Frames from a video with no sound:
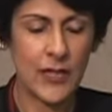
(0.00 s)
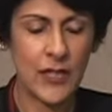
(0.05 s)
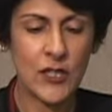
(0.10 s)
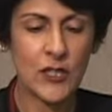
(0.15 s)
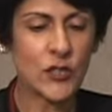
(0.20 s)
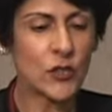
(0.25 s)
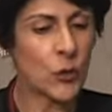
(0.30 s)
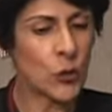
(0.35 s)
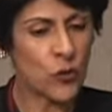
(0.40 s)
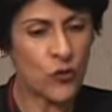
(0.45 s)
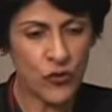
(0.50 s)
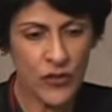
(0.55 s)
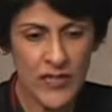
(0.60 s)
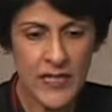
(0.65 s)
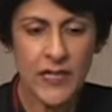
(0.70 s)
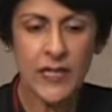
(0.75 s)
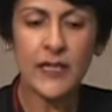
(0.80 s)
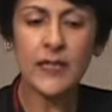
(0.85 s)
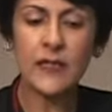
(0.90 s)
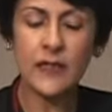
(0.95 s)
So
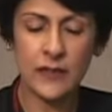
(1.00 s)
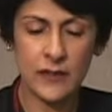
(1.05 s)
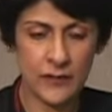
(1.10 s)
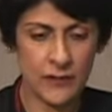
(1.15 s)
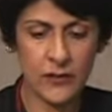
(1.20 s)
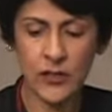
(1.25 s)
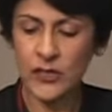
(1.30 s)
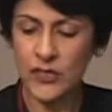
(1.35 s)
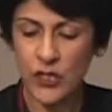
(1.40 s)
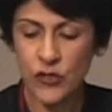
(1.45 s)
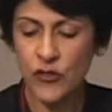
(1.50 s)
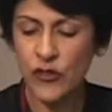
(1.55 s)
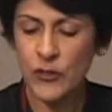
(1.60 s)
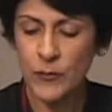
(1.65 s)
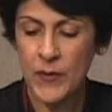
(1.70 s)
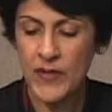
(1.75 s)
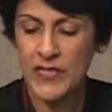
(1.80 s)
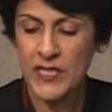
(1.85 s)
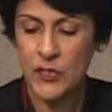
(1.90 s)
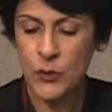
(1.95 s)
treating, you know, the
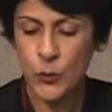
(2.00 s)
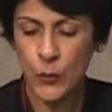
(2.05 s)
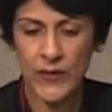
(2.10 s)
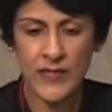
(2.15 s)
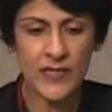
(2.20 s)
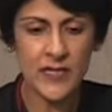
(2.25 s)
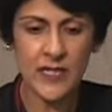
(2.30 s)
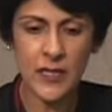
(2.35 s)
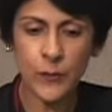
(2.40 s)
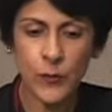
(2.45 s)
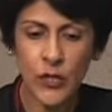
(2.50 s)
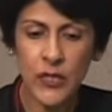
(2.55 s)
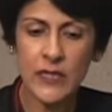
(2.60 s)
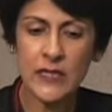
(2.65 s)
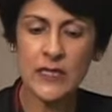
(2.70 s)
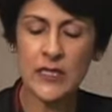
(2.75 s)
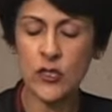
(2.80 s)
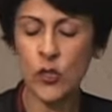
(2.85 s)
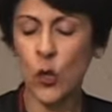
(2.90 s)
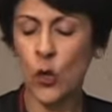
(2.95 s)
treatment is with
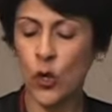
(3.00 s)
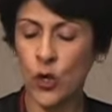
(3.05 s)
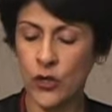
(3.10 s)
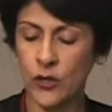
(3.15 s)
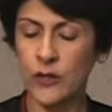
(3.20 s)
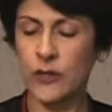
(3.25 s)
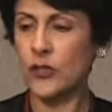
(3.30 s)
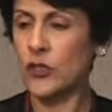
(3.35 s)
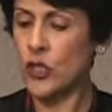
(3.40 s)
stimulants or